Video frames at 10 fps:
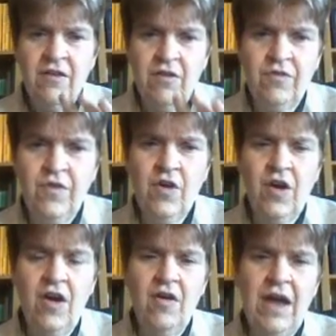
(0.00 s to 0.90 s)

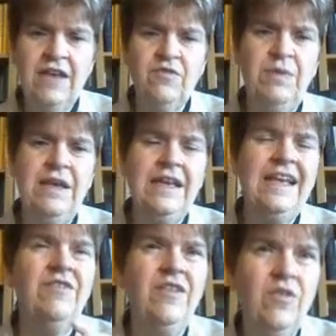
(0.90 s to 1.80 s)
Virgo has been
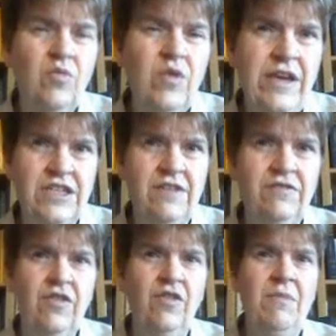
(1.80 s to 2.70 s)
giving the wheat sheaf
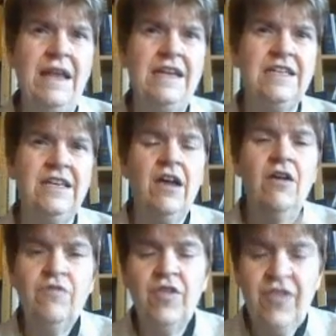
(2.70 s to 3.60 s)
to humanity
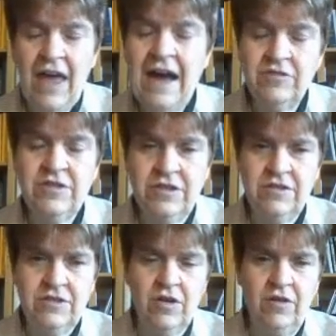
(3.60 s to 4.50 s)
for
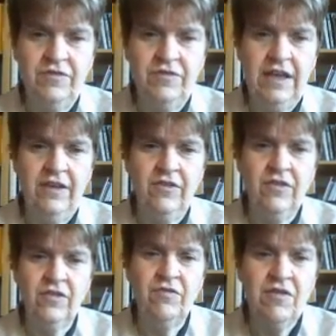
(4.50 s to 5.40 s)
thousands of years.
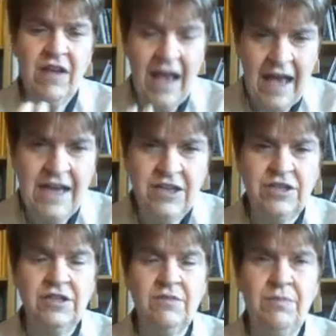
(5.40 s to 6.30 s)
It's a very
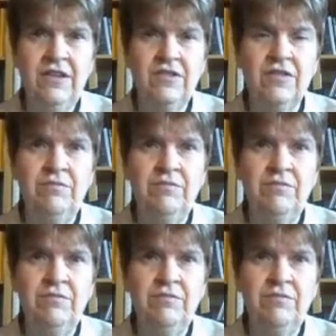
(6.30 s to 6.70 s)
ancient piece of